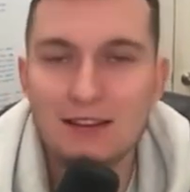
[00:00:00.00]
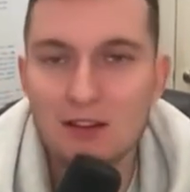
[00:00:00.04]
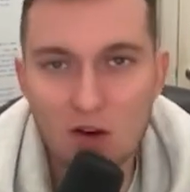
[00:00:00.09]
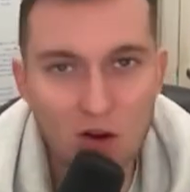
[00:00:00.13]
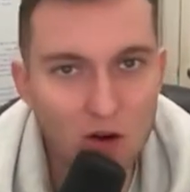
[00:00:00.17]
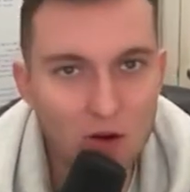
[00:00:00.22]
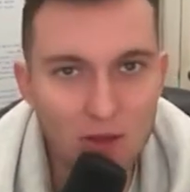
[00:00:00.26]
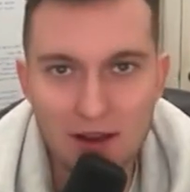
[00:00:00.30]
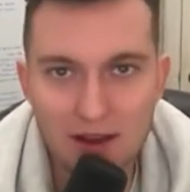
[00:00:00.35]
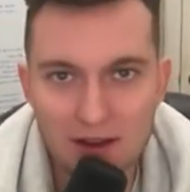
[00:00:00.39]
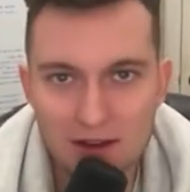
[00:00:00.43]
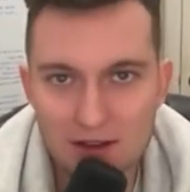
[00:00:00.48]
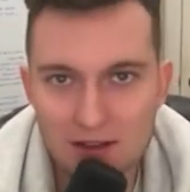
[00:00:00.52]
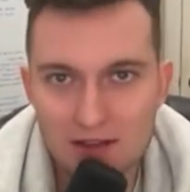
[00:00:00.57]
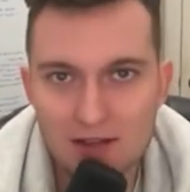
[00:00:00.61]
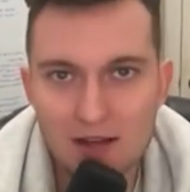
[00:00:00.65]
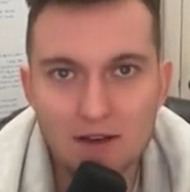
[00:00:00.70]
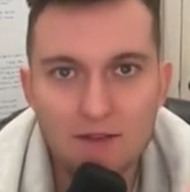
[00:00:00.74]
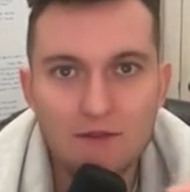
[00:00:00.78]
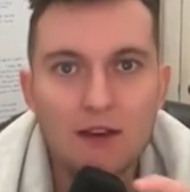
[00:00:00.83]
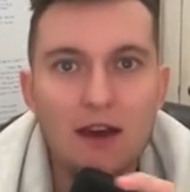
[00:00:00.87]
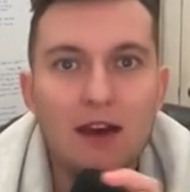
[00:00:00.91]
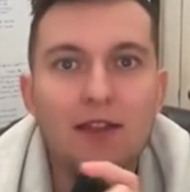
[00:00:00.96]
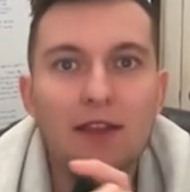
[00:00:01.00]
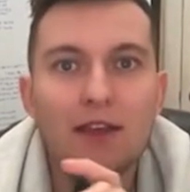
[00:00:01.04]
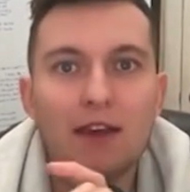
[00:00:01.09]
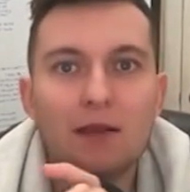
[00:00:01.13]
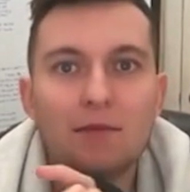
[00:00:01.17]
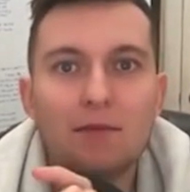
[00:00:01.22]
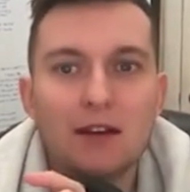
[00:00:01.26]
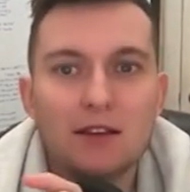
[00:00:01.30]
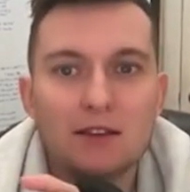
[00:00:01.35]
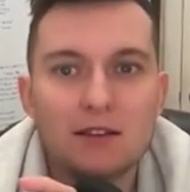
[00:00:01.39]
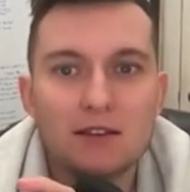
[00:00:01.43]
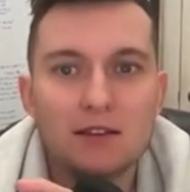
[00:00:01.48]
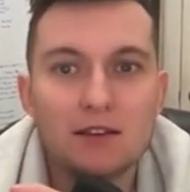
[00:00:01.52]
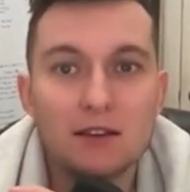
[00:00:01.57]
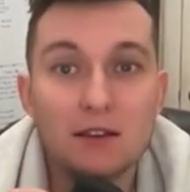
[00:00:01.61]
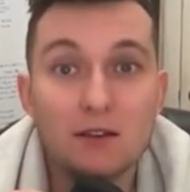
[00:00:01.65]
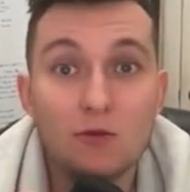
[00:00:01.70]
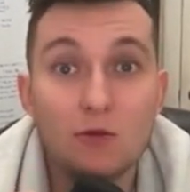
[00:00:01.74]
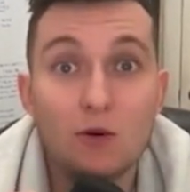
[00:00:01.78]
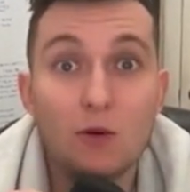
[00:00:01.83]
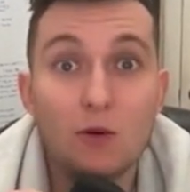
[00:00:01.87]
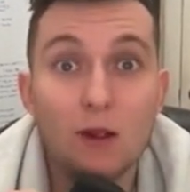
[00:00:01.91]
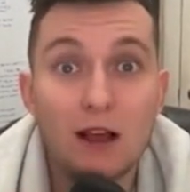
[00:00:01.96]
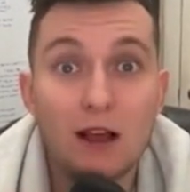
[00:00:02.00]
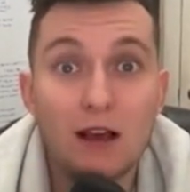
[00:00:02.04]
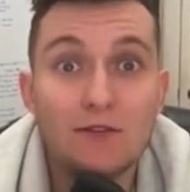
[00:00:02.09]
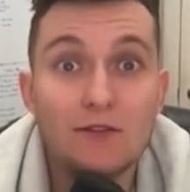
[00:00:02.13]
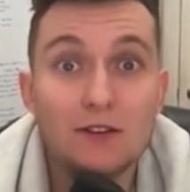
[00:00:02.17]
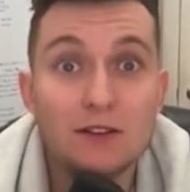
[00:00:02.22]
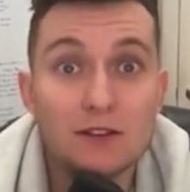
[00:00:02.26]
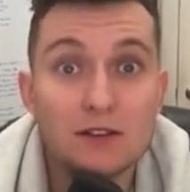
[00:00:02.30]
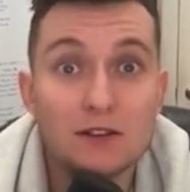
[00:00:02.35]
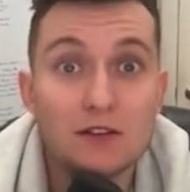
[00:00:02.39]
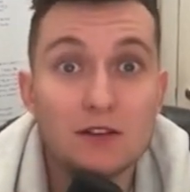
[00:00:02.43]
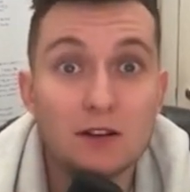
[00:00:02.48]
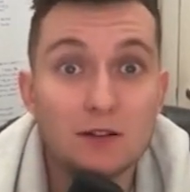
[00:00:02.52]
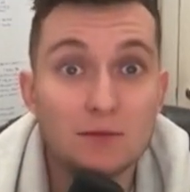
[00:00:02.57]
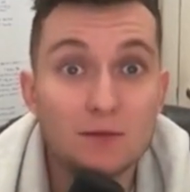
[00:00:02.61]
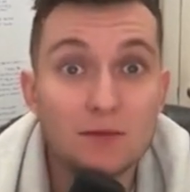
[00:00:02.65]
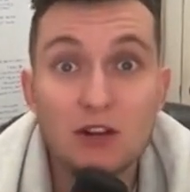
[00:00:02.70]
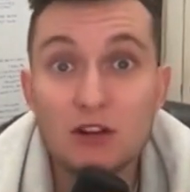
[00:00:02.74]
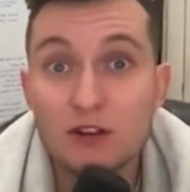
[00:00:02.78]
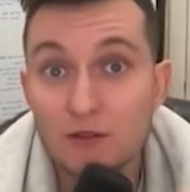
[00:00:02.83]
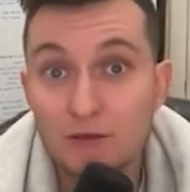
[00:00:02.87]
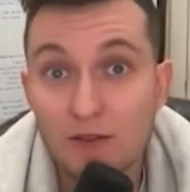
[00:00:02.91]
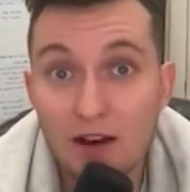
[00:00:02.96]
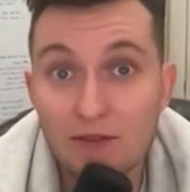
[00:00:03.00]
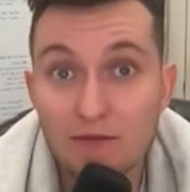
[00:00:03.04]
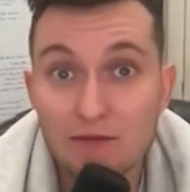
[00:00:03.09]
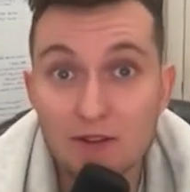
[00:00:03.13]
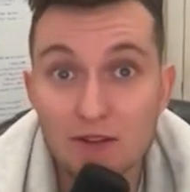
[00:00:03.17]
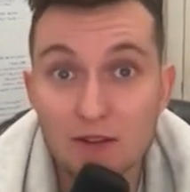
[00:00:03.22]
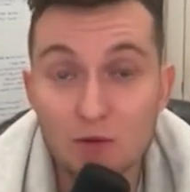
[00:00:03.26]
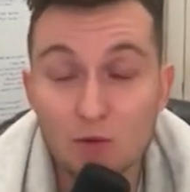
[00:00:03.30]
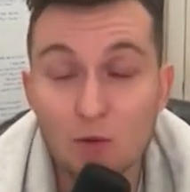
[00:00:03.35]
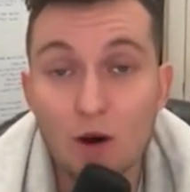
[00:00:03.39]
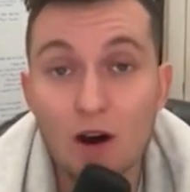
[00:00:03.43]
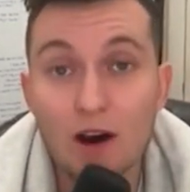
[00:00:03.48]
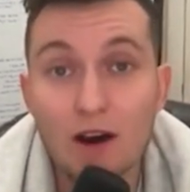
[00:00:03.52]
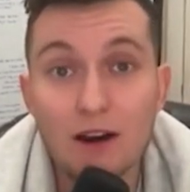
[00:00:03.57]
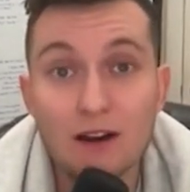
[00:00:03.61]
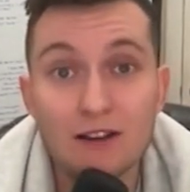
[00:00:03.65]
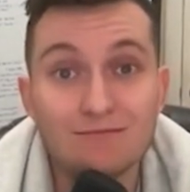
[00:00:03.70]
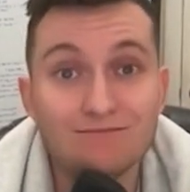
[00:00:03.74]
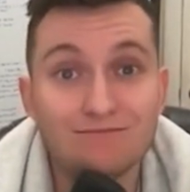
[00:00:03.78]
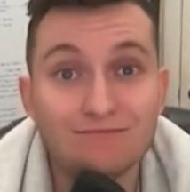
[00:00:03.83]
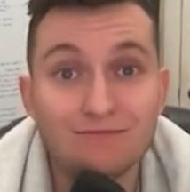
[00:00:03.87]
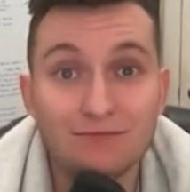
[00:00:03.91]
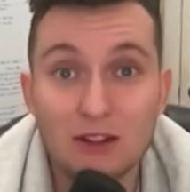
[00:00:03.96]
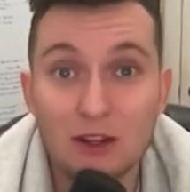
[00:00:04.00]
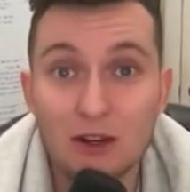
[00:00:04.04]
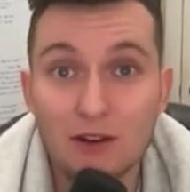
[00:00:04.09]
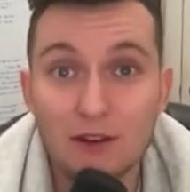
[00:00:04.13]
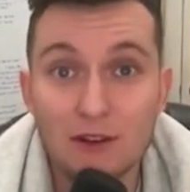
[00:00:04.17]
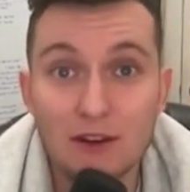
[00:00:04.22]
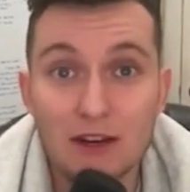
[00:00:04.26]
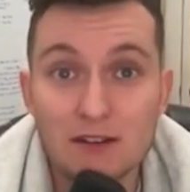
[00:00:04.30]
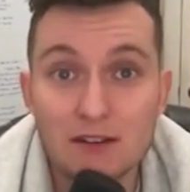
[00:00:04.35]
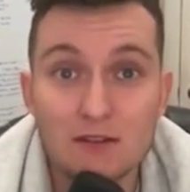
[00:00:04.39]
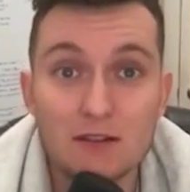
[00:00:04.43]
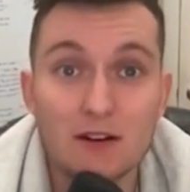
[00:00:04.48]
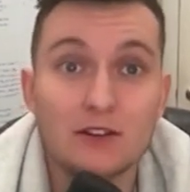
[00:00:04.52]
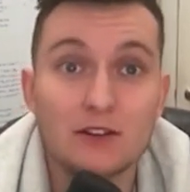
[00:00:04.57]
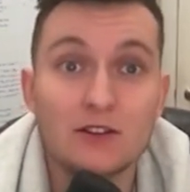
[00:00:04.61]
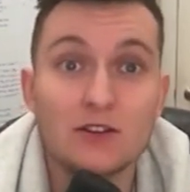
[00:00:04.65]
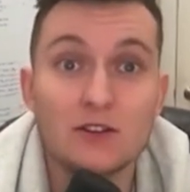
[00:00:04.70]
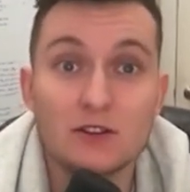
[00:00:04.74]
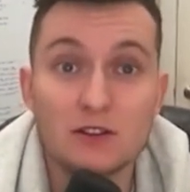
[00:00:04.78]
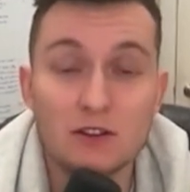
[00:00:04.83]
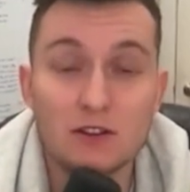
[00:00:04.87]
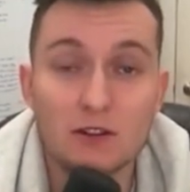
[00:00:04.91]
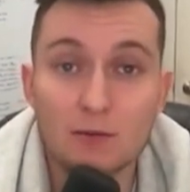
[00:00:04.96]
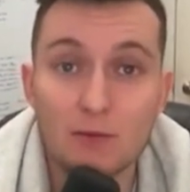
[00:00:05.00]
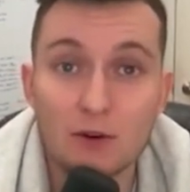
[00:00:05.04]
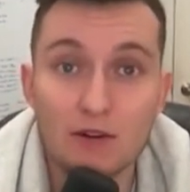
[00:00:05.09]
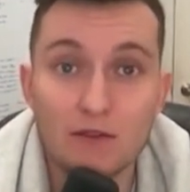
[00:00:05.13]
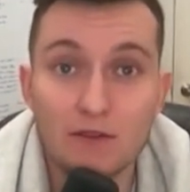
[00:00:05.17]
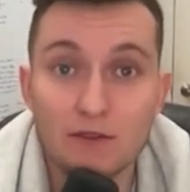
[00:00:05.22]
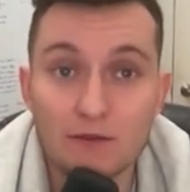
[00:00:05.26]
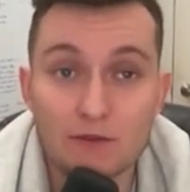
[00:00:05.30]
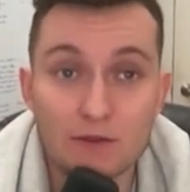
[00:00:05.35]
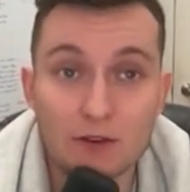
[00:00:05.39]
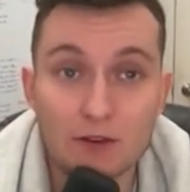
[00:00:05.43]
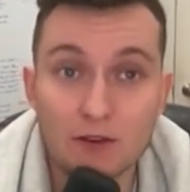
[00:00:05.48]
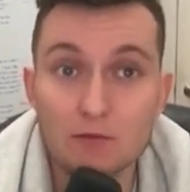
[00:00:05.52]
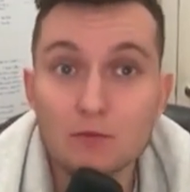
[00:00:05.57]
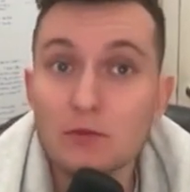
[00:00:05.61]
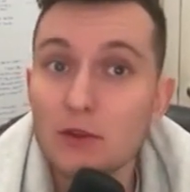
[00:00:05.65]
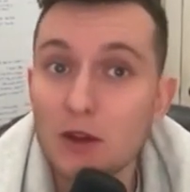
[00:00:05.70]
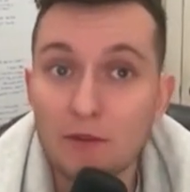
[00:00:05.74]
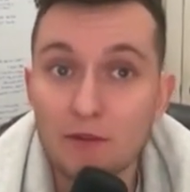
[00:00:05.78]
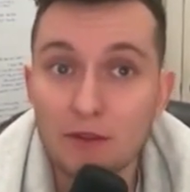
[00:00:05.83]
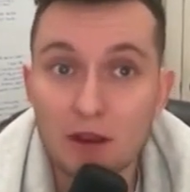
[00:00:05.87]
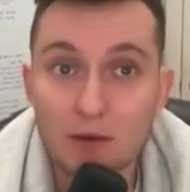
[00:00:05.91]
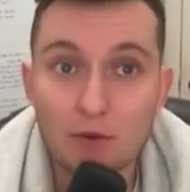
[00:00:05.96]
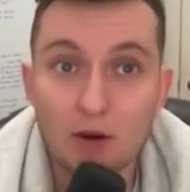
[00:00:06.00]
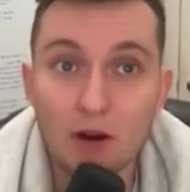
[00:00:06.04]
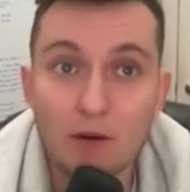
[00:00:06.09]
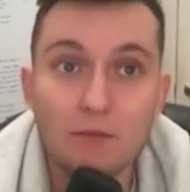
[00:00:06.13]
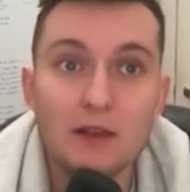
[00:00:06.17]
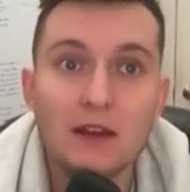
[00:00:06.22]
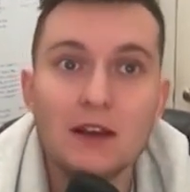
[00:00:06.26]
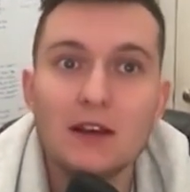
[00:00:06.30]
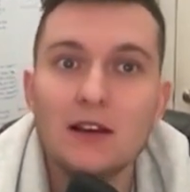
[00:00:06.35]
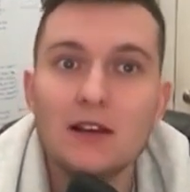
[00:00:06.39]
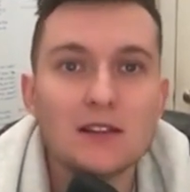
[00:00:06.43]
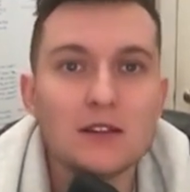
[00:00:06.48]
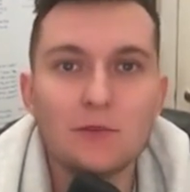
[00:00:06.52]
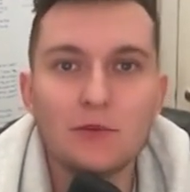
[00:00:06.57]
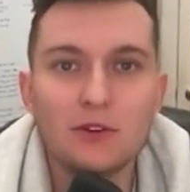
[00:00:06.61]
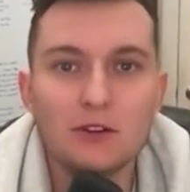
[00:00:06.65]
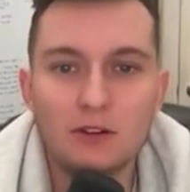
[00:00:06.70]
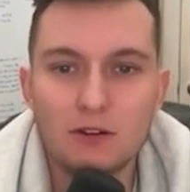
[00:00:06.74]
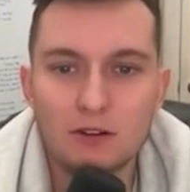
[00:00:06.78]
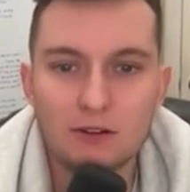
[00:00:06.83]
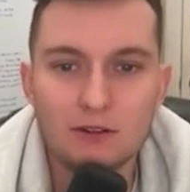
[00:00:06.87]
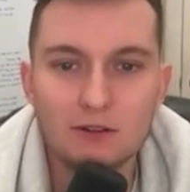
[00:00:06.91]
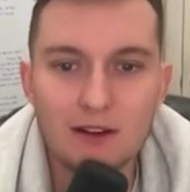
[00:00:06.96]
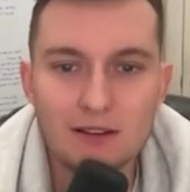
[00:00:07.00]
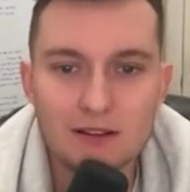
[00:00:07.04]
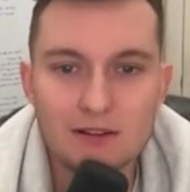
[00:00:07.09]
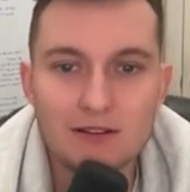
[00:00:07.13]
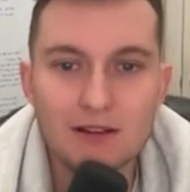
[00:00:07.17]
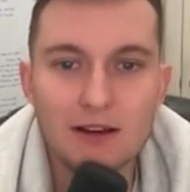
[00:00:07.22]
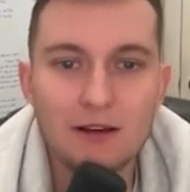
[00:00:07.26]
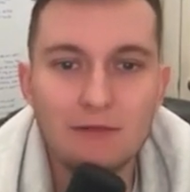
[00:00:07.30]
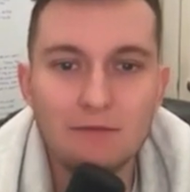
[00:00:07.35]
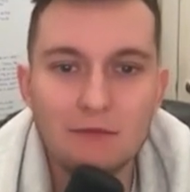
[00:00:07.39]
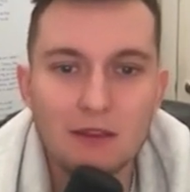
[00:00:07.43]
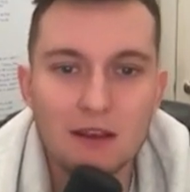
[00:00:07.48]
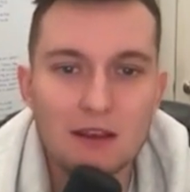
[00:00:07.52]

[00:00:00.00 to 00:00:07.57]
all that kind of stuff. And then basically what we'll have is, you know, here's five reasons why, you know, dust collector is, you know, perfect for solving that problem. Something along the lines of that.